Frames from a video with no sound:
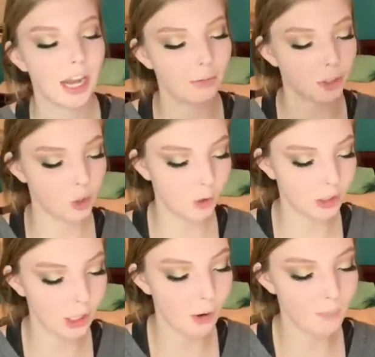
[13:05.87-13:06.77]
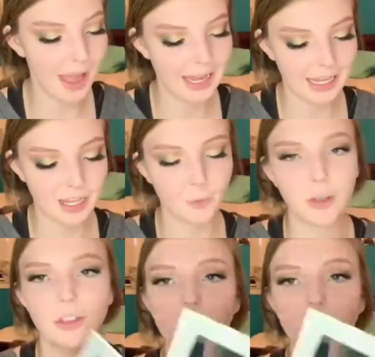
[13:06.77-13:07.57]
And I'm just going to go back in with